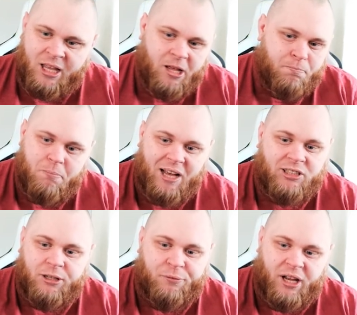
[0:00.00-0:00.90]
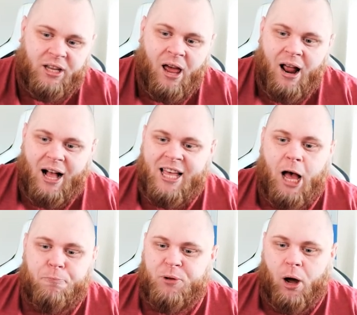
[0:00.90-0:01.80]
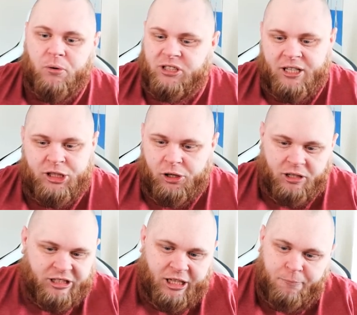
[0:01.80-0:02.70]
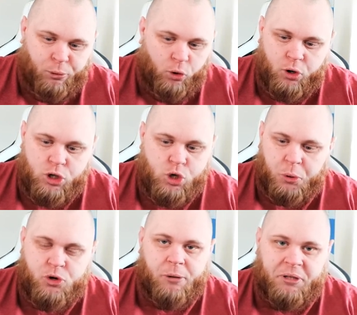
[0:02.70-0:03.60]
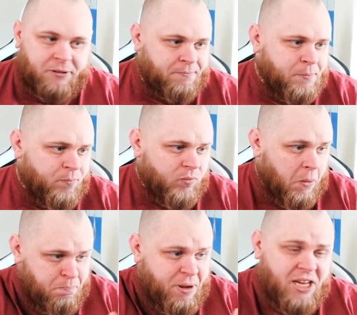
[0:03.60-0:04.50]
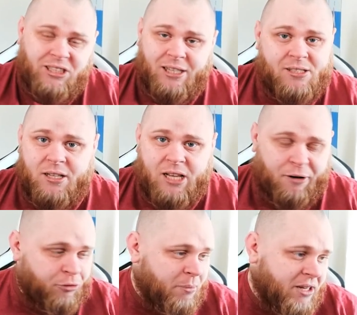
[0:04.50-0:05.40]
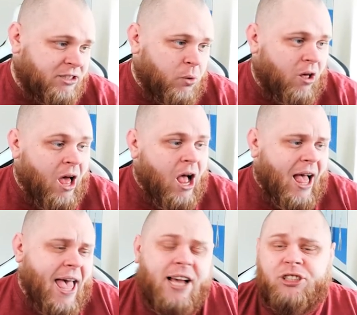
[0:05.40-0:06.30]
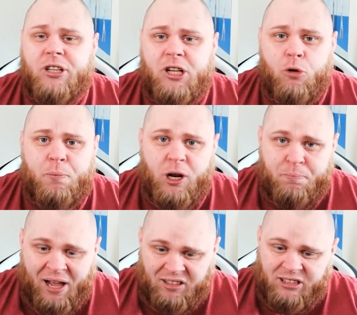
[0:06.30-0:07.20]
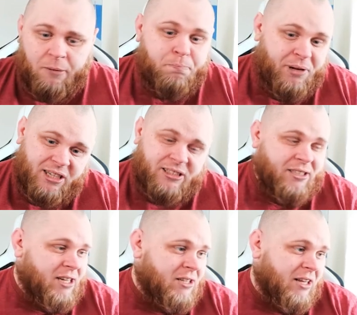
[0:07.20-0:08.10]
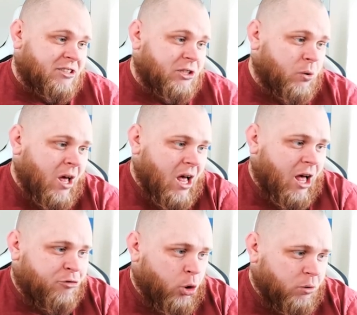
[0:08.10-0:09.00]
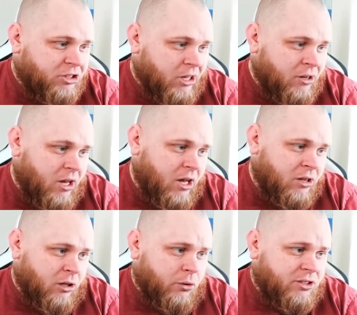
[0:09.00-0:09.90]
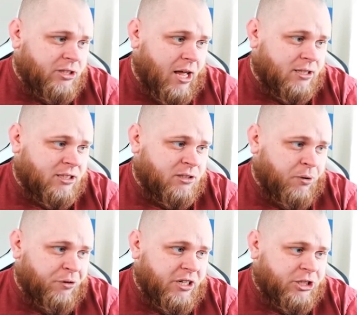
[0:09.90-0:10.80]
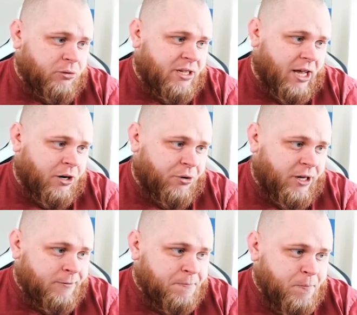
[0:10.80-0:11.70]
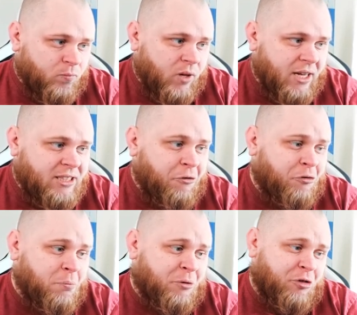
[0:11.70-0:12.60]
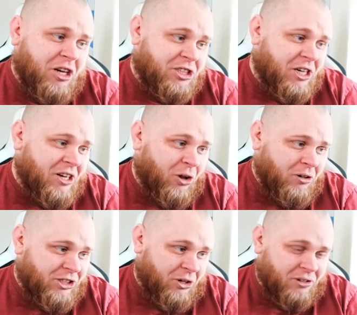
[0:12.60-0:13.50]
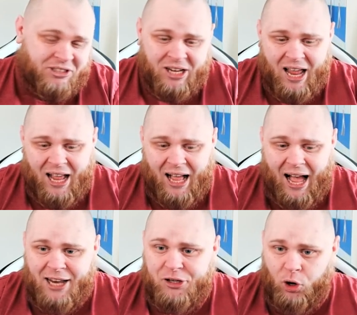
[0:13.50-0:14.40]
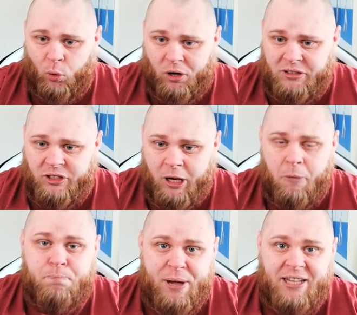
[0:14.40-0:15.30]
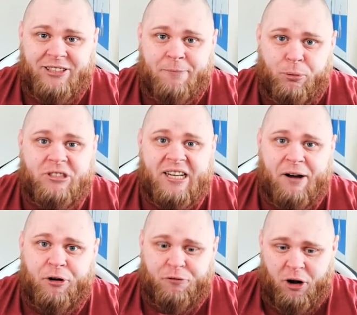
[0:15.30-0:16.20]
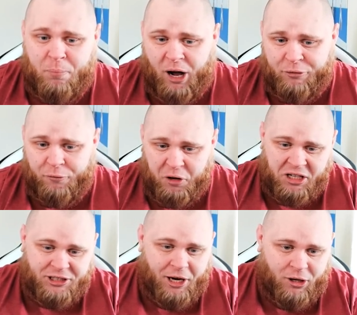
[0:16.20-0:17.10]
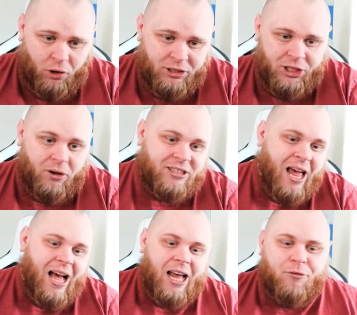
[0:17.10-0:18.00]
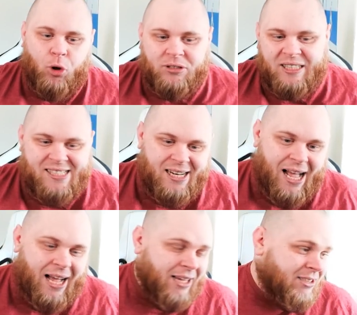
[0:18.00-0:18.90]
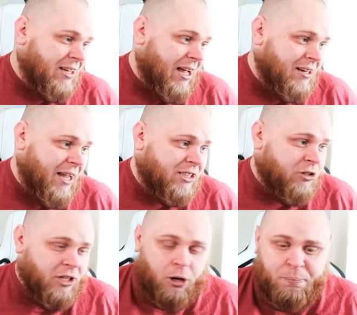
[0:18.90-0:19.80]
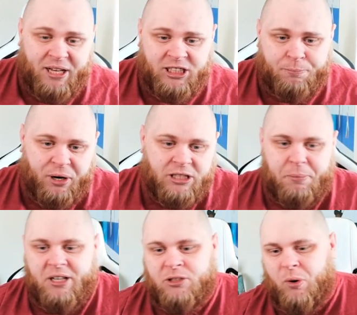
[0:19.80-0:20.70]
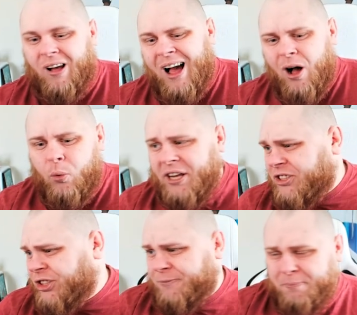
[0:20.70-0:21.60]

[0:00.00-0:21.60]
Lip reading: massive like capped out agility, ball control dribbling. Basic did that for me as well. Extra little bit of passing, Basic did that too. Of course, the low stats within his shooting category is everything but finishing in long shots. And you know what? Basic boosted everything apart from finishing in long shots. And of course it did add an extra little bit of sprint speed as well, which